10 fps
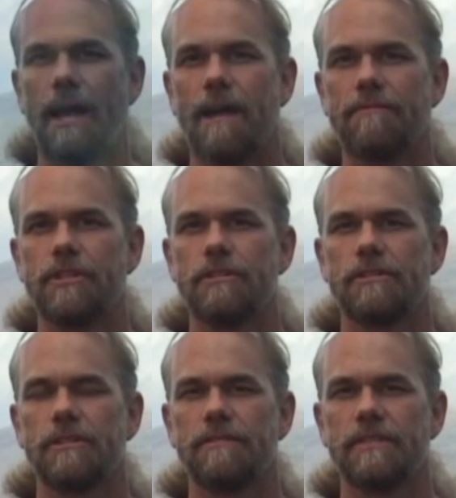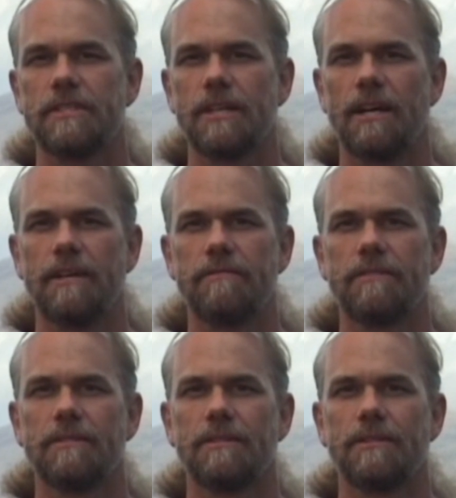After your surface dive,
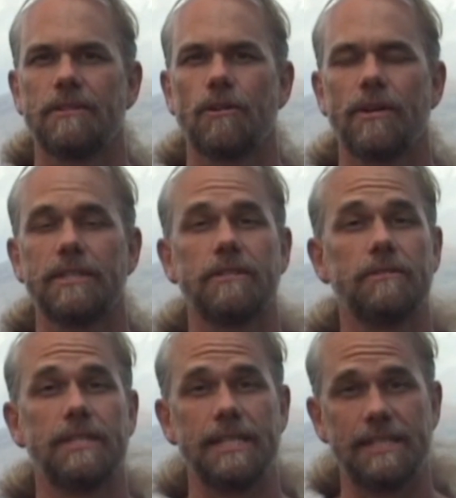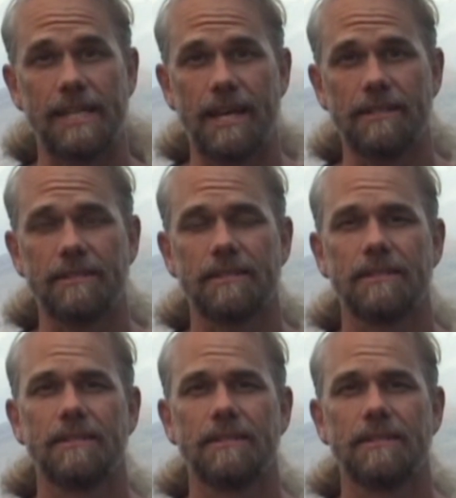you're going to descend.